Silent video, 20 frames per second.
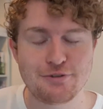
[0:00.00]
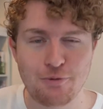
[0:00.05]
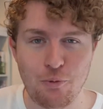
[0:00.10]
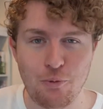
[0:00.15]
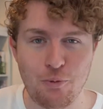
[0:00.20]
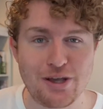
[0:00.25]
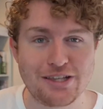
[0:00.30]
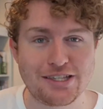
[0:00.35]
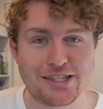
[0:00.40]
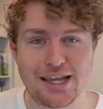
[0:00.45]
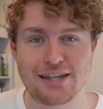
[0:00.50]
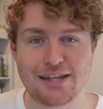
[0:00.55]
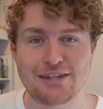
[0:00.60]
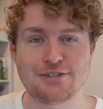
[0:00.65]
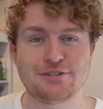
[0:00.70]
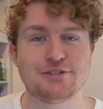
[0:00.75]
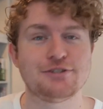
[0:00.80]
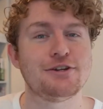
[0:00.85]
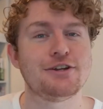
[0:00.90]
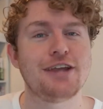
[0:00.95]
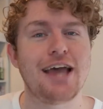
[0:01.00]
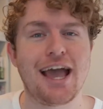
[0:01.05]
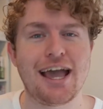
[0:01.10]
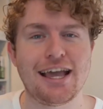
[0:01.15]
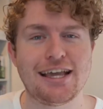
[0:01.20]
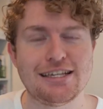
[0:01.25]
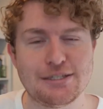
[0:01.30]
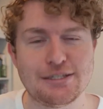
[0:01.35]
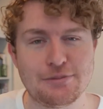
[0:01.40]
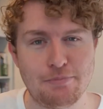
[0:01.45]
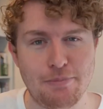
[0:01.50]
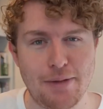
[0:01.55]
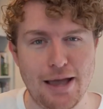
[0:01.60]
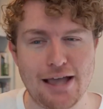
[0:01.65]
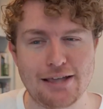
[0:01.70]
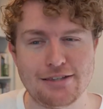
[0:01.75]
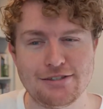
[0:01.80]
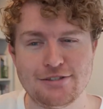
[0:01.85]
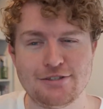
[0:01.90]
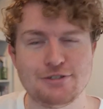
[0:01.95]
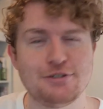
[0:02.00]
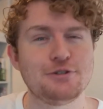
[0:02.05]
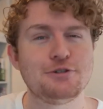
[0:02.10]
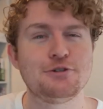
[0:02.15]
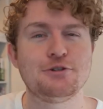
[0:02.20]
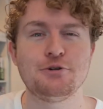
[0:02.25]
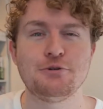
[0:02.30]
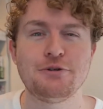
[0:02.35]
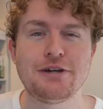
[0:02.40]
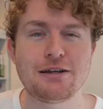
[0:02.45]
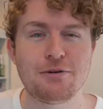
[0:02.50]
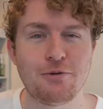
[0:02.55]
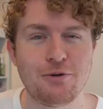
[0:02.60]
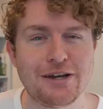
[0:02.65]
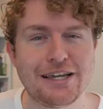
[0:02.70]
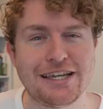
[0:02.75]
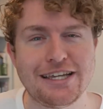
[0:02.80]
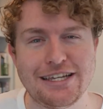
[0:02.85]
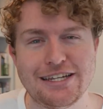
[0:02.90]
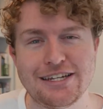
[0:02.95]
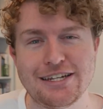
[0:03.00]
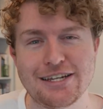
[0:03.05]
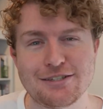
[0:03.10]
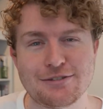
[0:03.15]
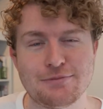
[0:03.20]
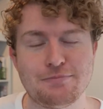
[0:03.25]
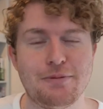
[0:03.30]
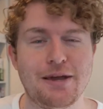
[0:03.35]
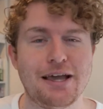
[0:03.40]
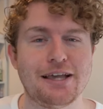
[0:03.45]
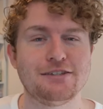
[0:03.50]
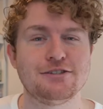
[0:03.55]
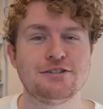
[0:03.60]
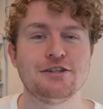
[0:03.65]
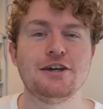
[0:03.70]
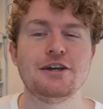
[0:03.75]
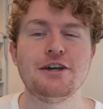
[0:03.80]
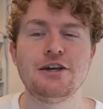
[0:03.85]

Wes Anderson at his best, doing what he does best.